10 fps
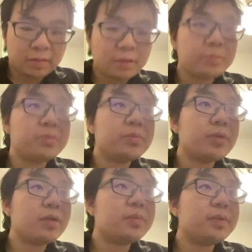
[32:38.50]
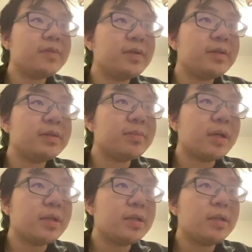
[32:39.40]
I'm not being very
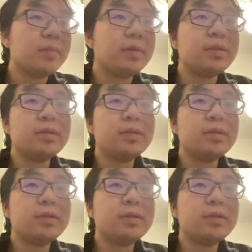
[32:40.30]
smart here, but